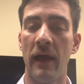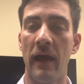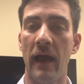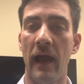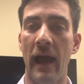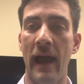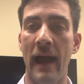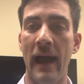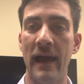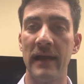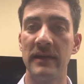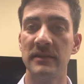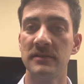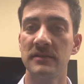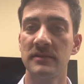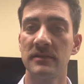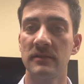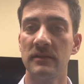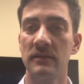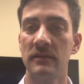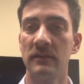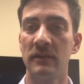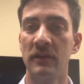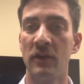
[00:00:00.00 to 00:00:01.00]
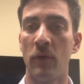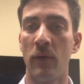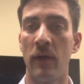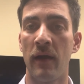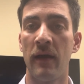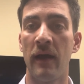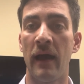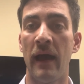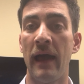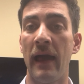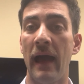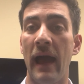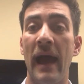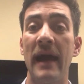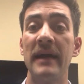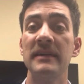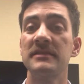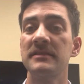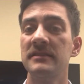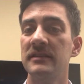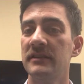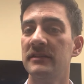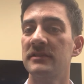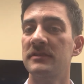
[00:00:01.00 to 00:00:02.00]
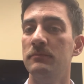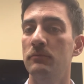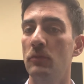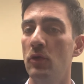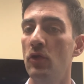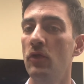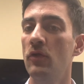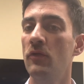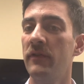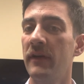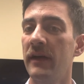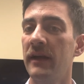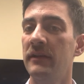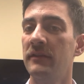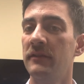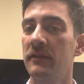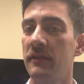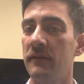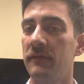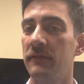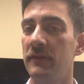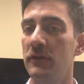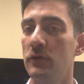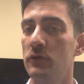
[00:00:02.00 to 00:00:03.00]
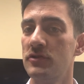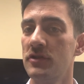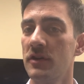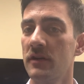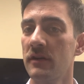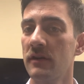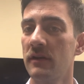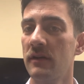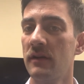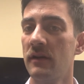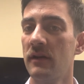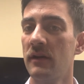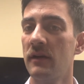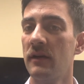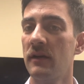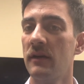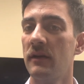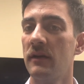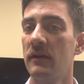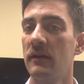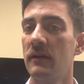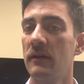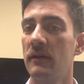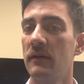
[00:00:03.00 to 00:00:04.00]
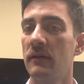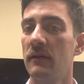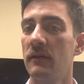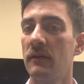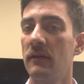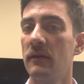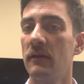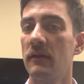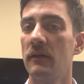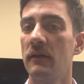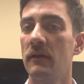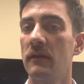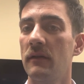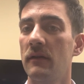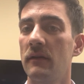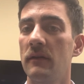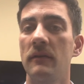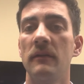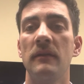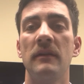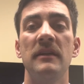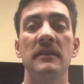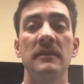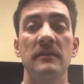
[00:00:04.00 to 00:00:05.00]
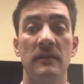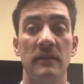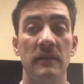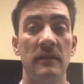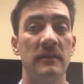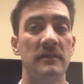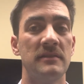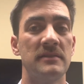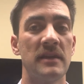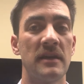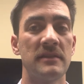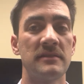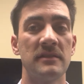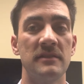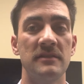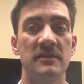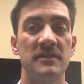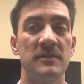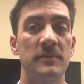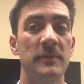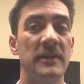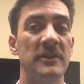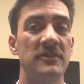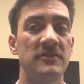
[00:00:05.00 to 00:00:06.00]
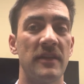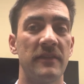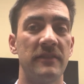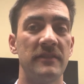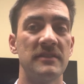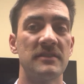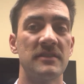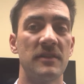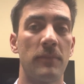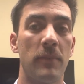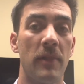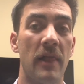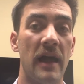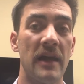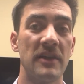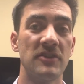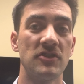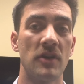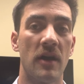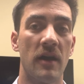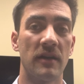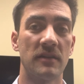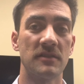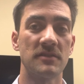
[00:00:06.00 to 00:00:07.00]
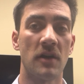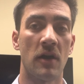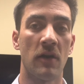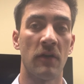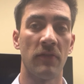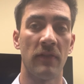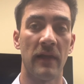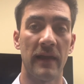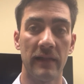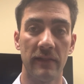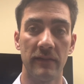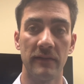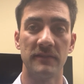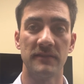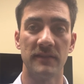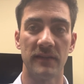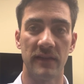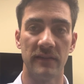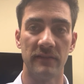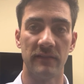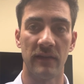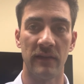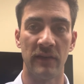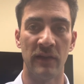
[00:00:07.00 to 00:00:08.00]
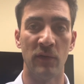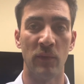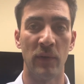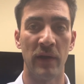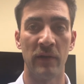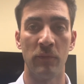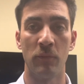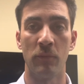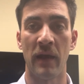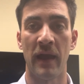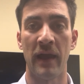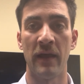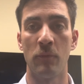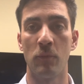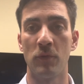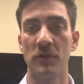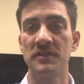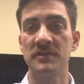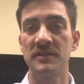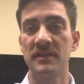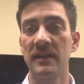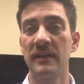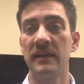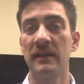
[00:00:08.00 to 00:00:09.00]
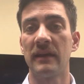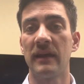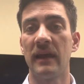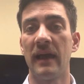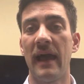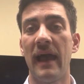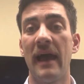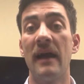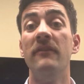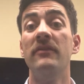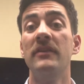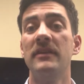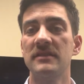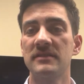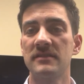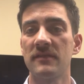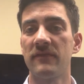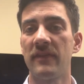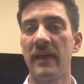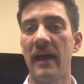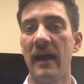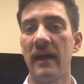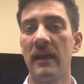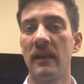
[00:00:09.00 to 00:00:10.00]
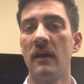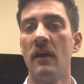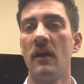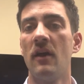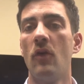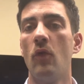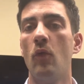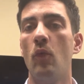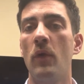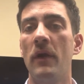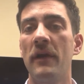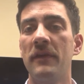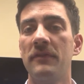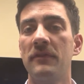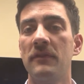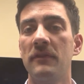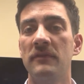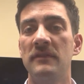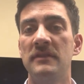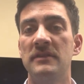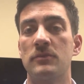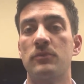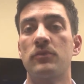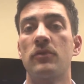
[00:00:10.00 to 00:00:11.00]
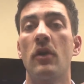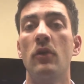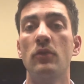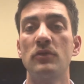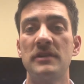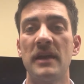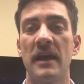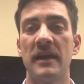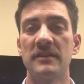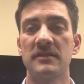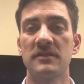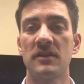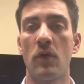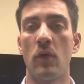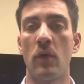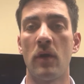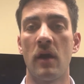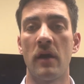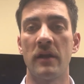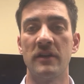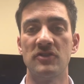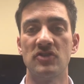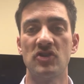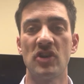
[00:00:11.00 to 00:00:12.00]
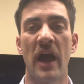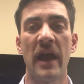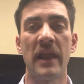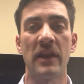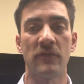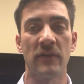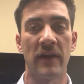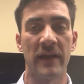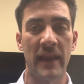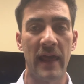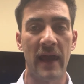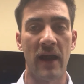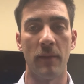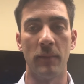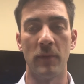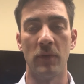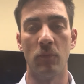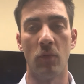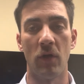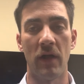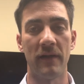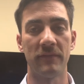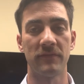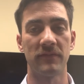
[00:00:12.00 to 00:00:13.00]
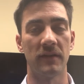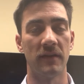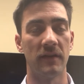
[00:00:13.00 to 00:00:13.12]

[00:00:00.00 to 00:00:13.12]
as things move into the future, he says in his speech that these supply shocks are likely to continue, and we're seeing evidence of that with these protests going on in China right now. I mean, we'll have